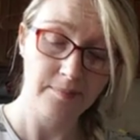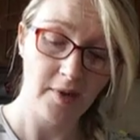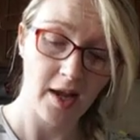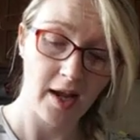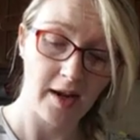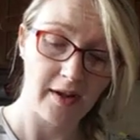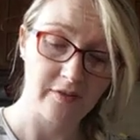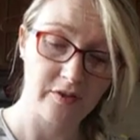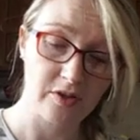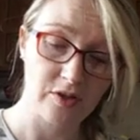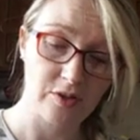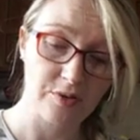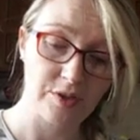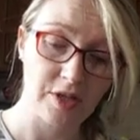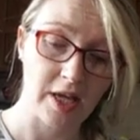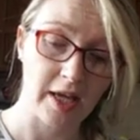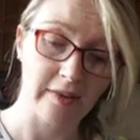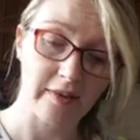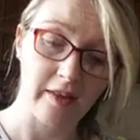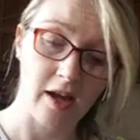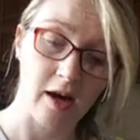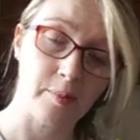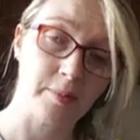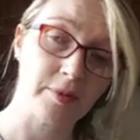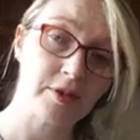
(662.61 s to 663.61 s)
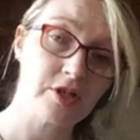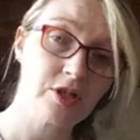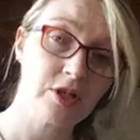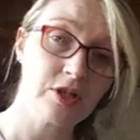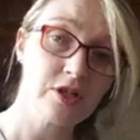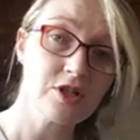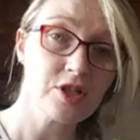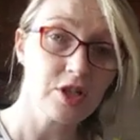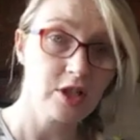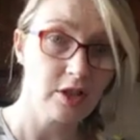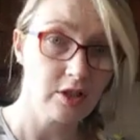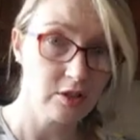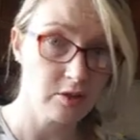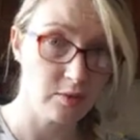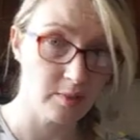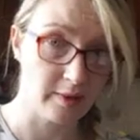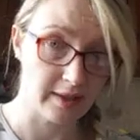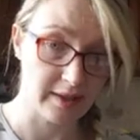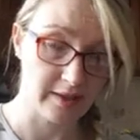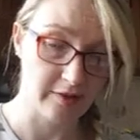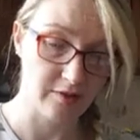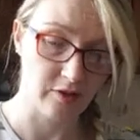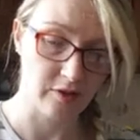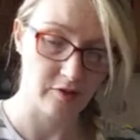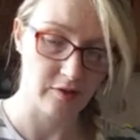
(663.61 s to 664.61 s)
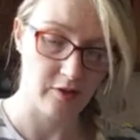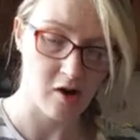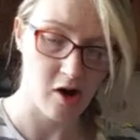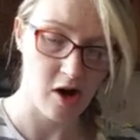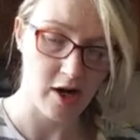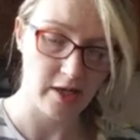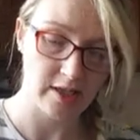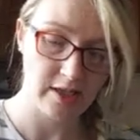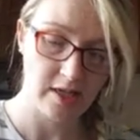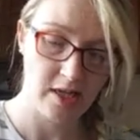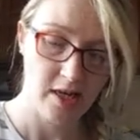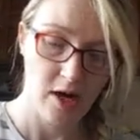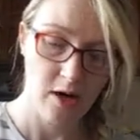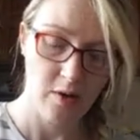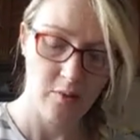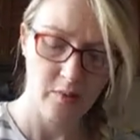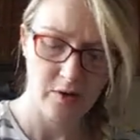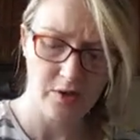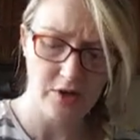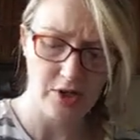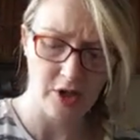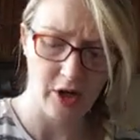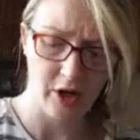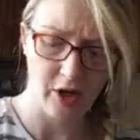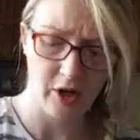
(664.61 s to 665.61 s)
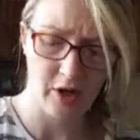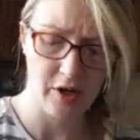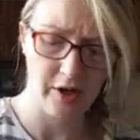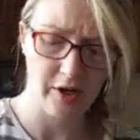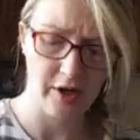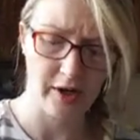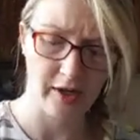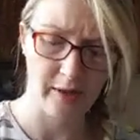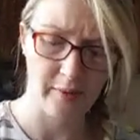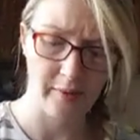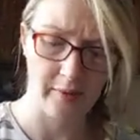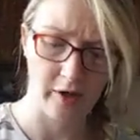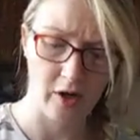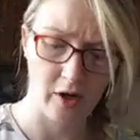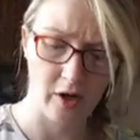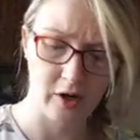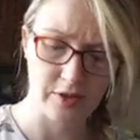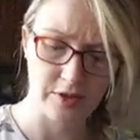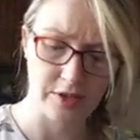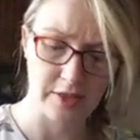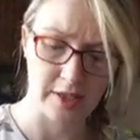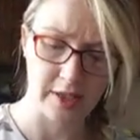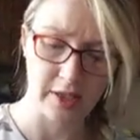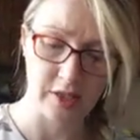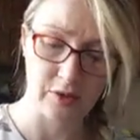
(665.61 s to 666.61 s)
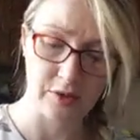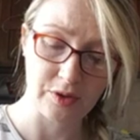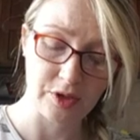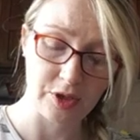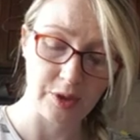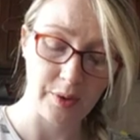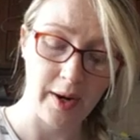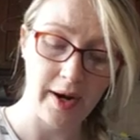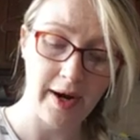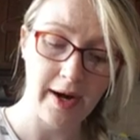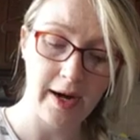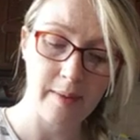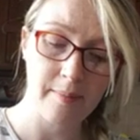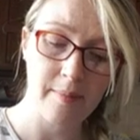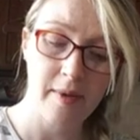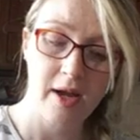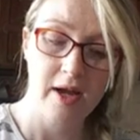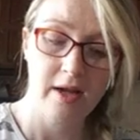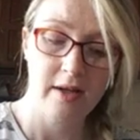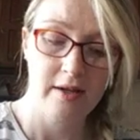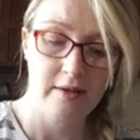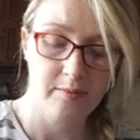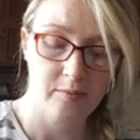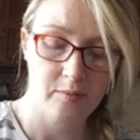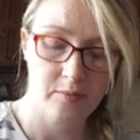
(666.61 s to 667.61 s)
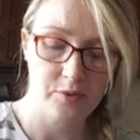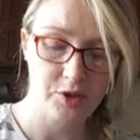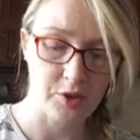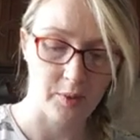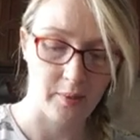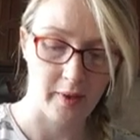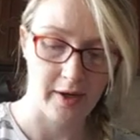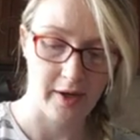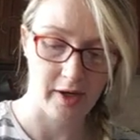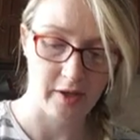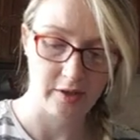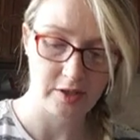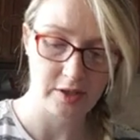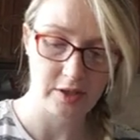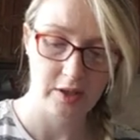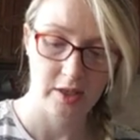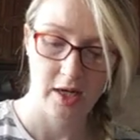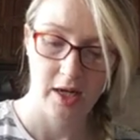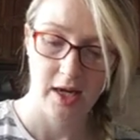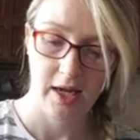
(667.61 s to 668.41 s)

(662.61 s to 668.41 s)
And if you don't take the opportunity, you will live in regret. Once you're not hurting anyone or causing any undue harm, sure, why not?